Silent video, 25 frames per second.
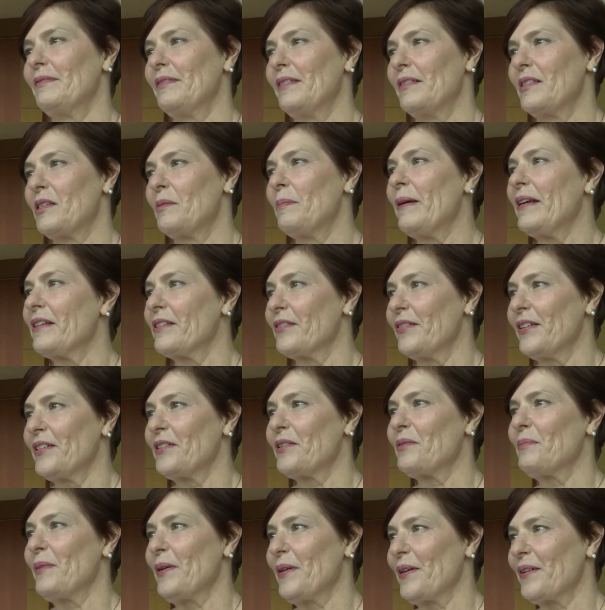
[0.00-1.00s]
space flight
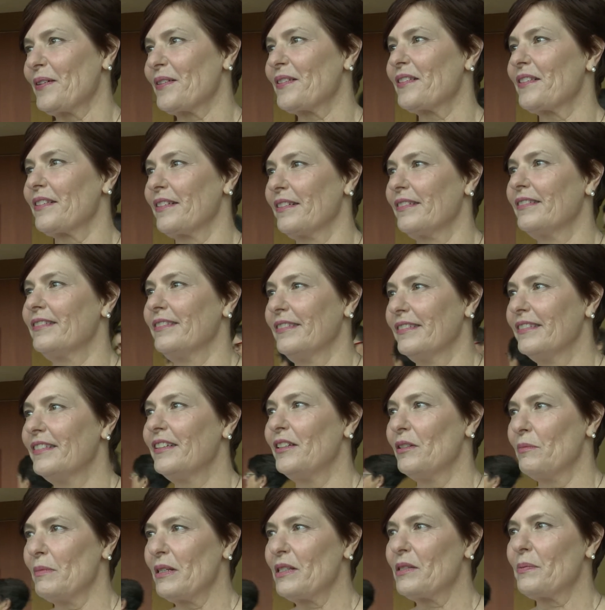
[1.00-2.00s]
to Mars,
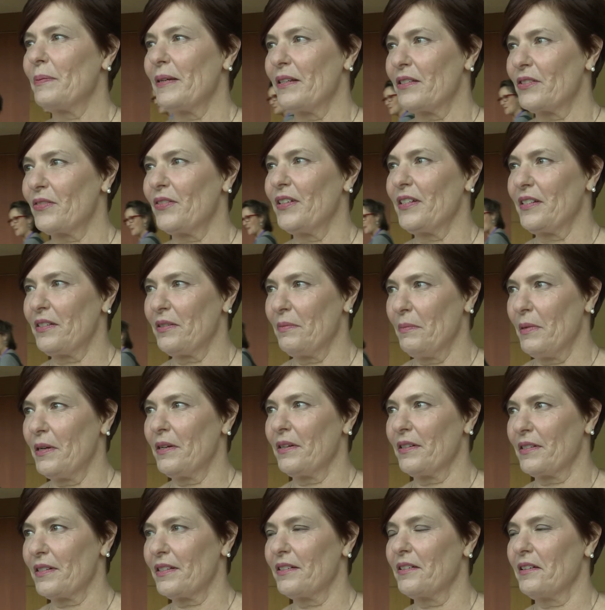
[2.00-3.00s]
human space flight to
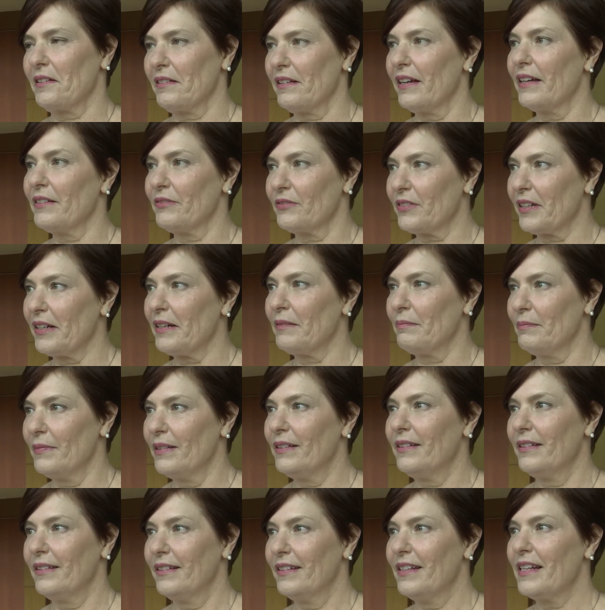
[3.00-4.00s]
Mars, in our lifetime.
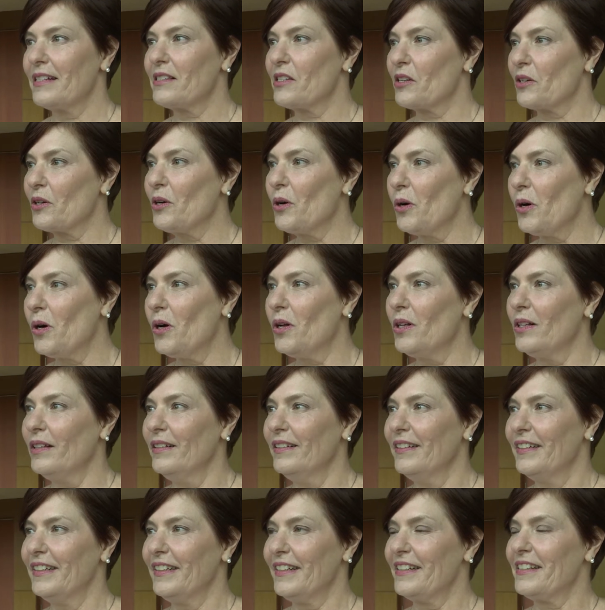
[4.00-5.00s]
Mm-hmm. It's a goal.
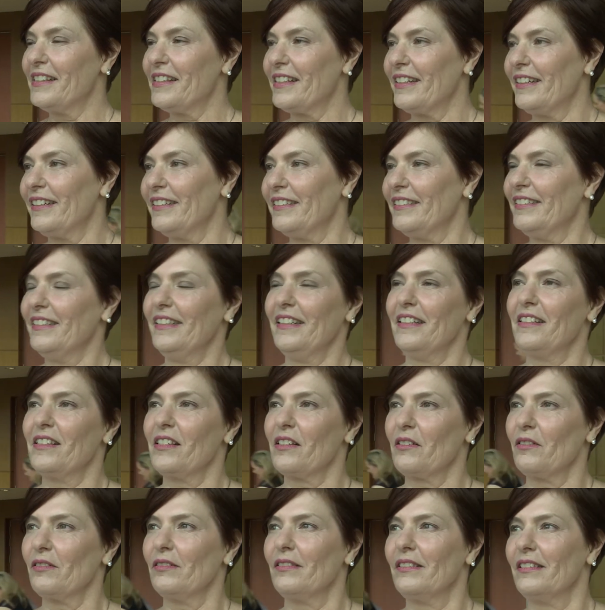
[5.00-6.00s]
It's
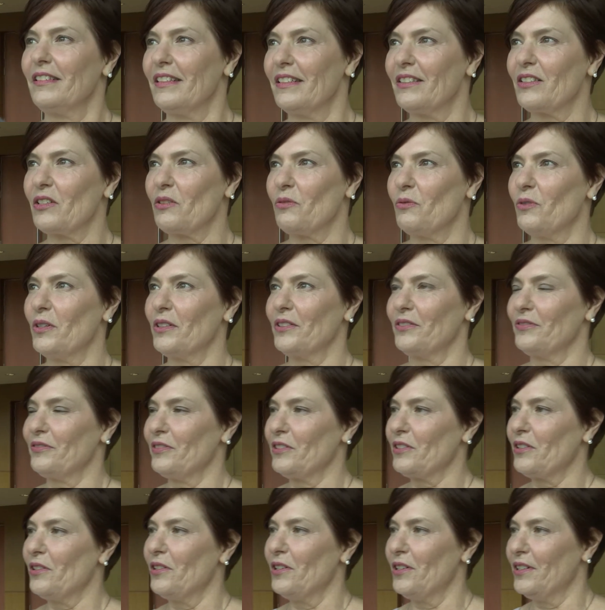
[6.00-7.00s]
a wonderful
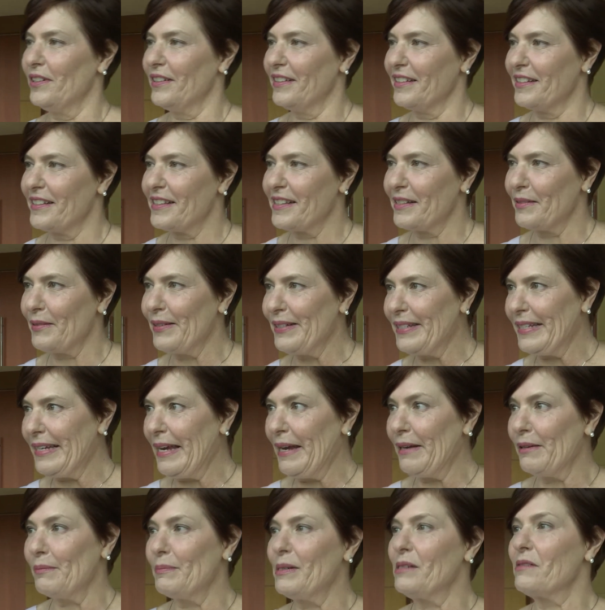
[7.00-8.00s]
goal, and it's an
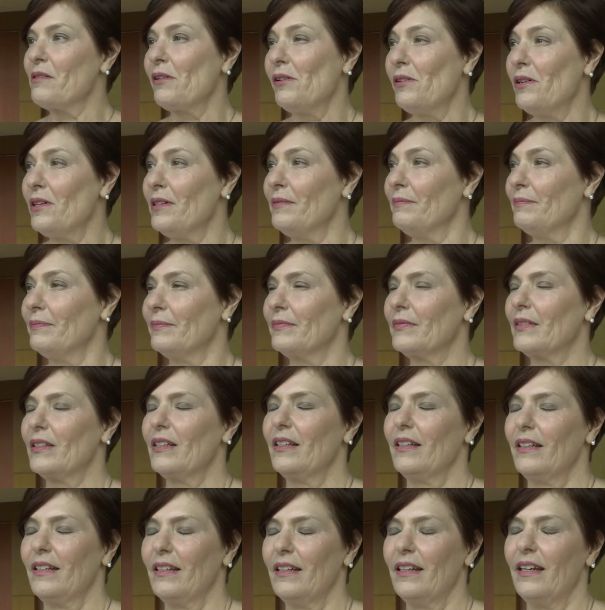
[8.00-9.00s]
attainable goal.
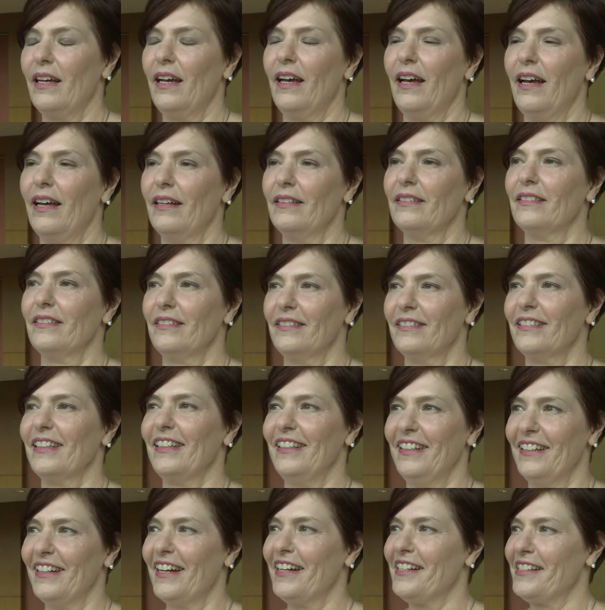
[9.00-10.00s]
Mm-hmm.
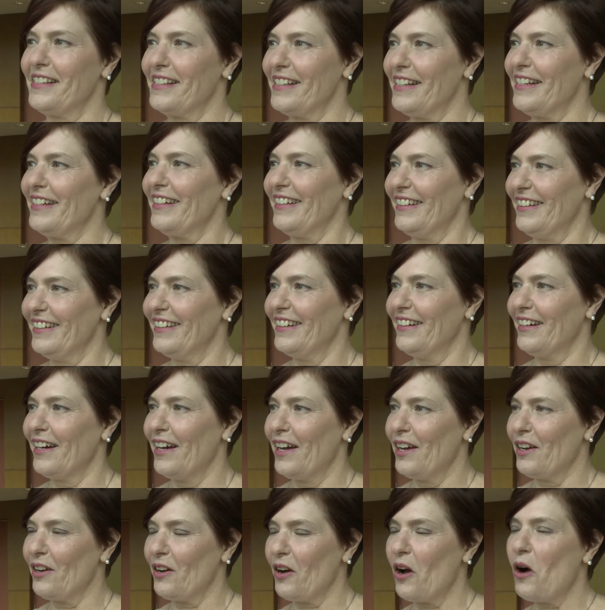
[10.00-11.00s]
And I see it.
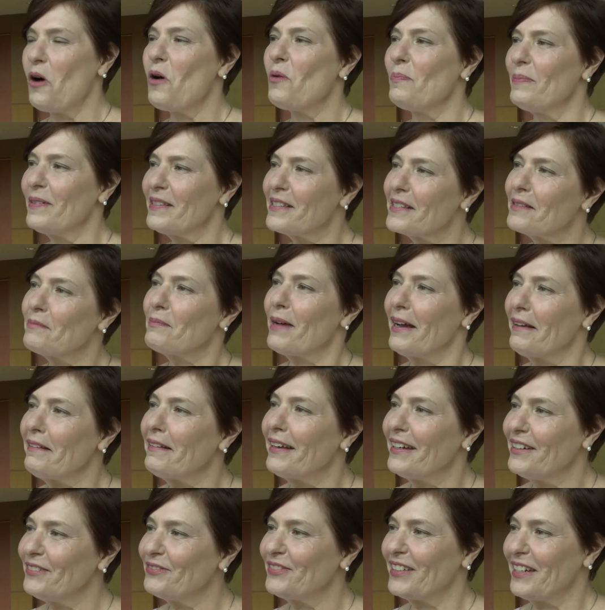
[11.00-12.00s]
I hope it's in my
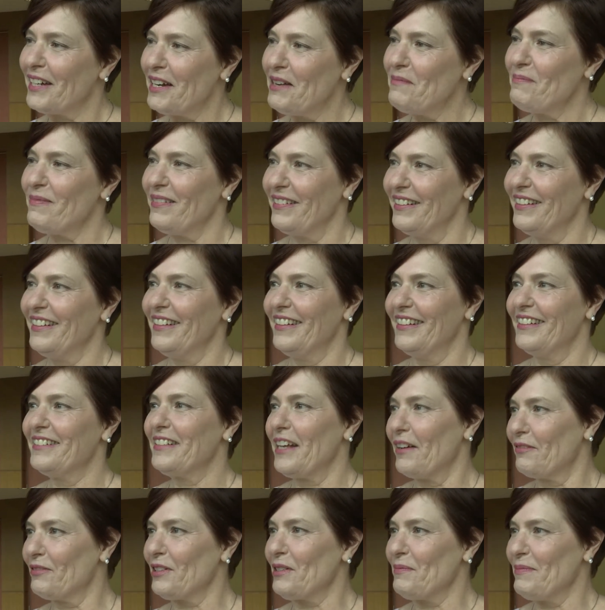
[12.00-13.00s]
lifetime. Mm-hmm.
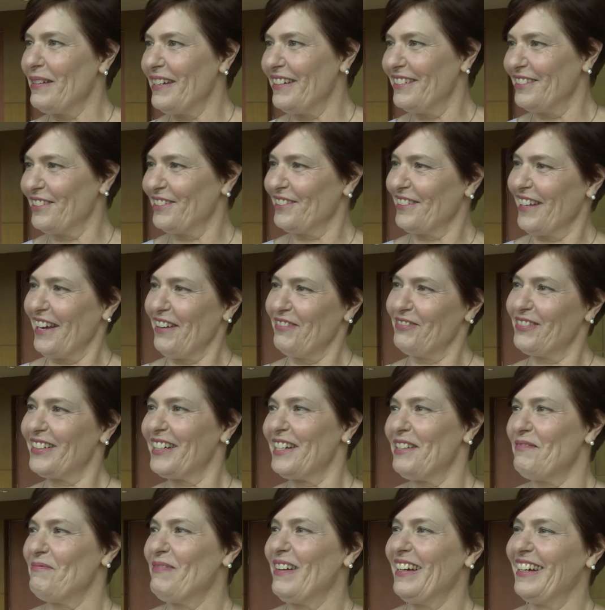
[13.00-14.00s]
Definitely be in your
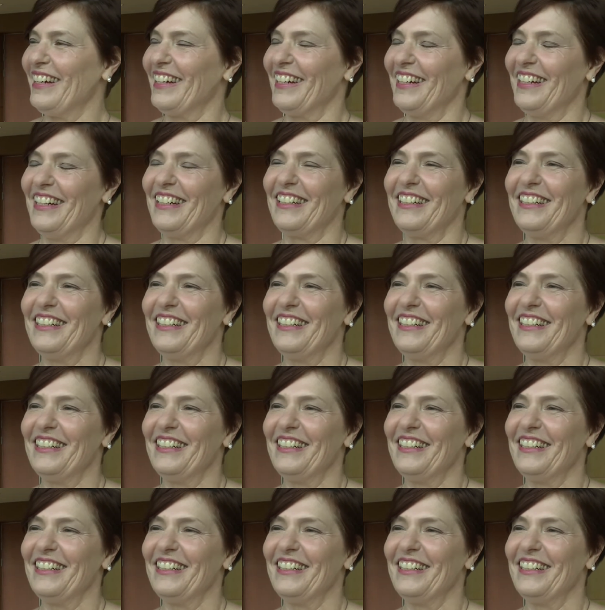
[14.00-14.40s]
lifetime. Mm-hmm.